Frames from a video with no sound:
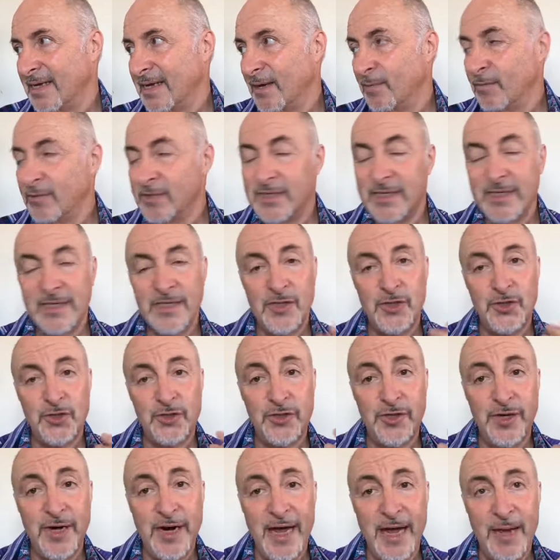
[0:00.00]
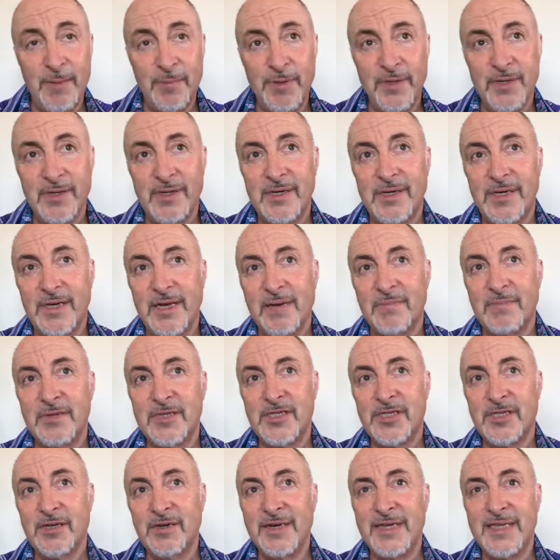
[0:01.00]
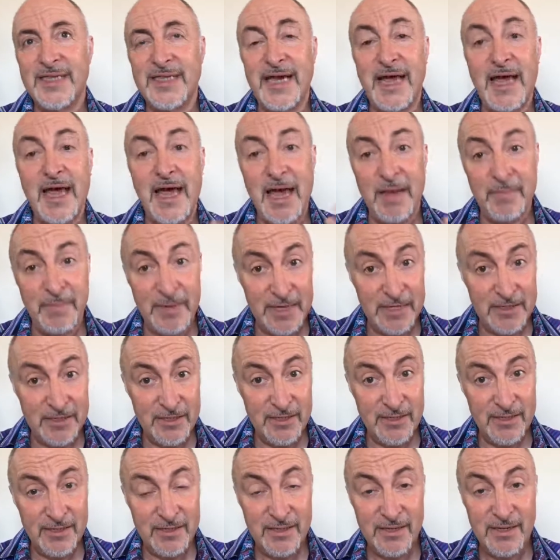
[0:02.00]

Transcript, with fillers: I will not say the trap, but certainly the habit